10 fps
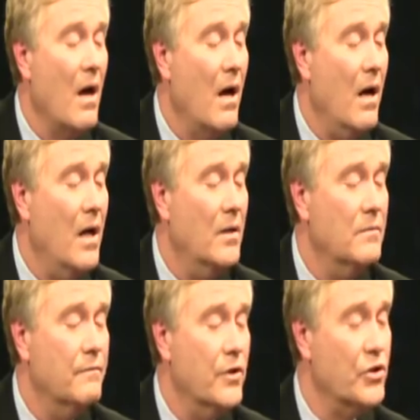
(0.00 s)
Uh,
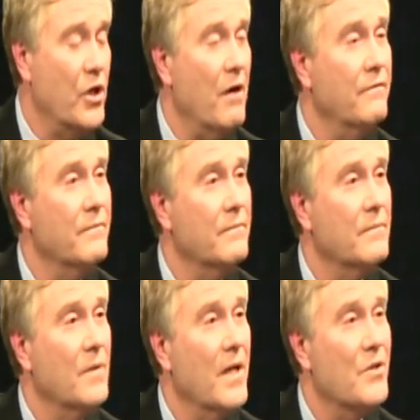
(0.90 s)
first off,
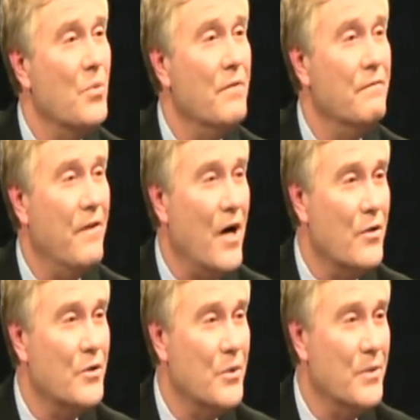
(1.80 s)
as one
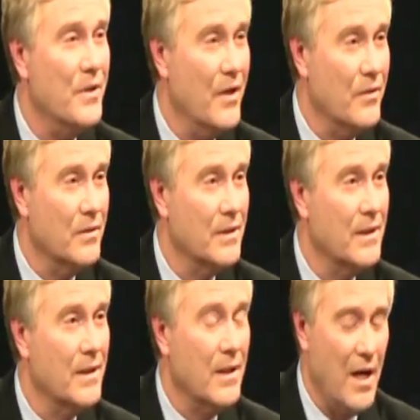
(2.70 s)
father to another,
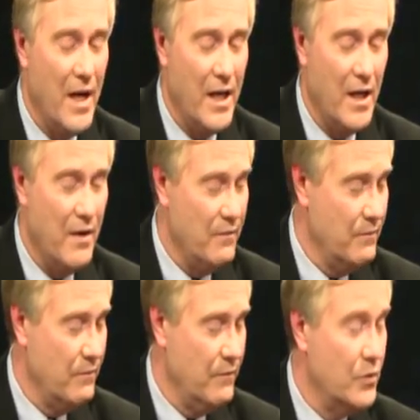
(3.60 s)
I uh,
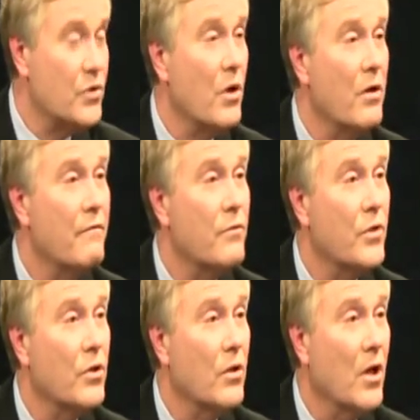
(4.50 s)
feel sorry
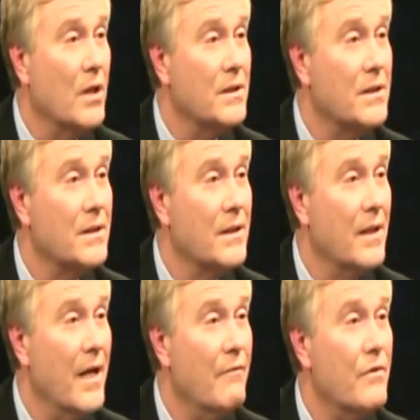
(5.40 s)
for your loss
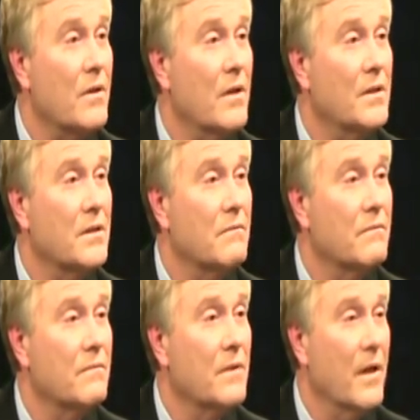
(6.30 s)
and for the loss of
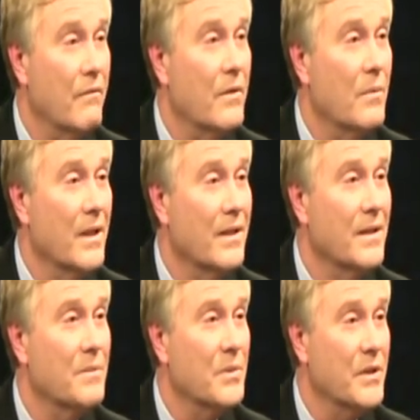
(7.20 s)
everyone in
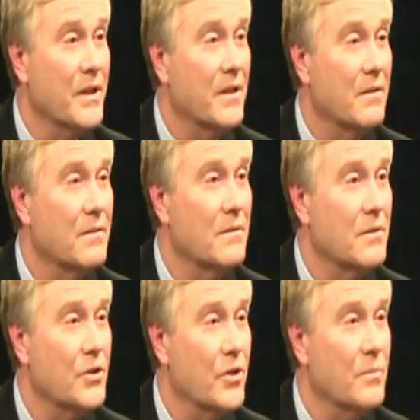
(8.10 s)
this particular
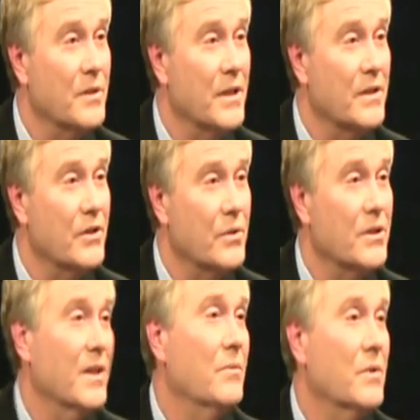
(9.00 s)
circumstance. Your
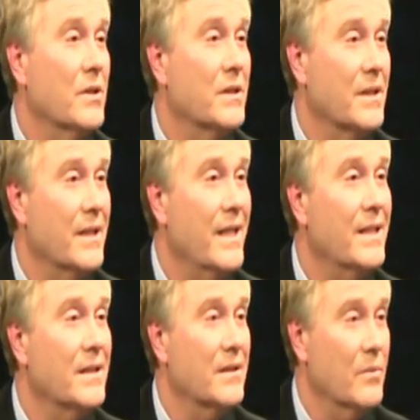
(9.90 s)
son was
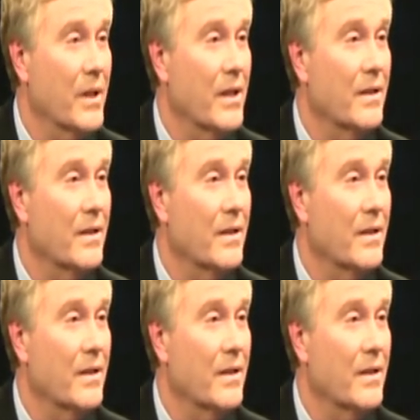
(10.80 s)
Ian Stawicki.